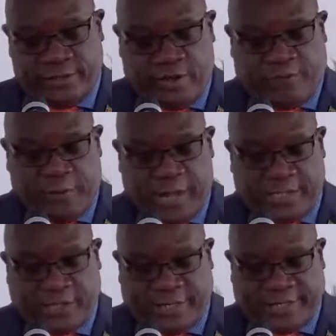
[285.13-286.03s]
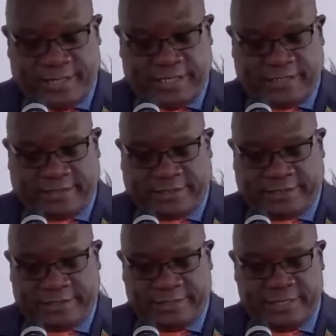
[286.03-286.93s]
of Lodge
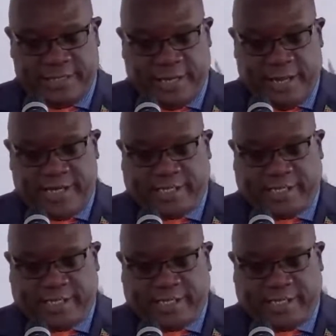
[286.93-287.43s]
Atlas and